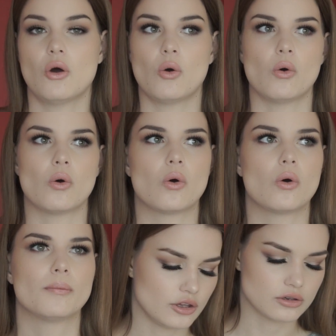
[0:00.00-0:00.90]

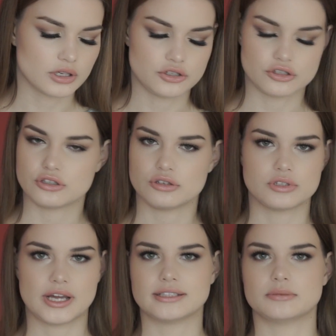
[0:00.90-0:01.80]
or you can just
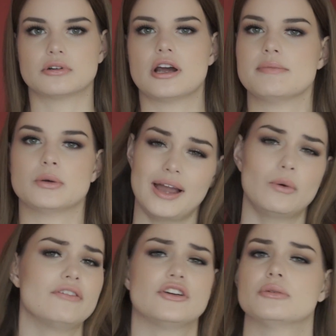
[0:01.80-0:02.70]
use it as a primer,
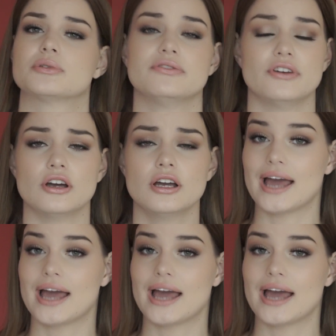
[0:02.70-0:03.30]
however you prefer.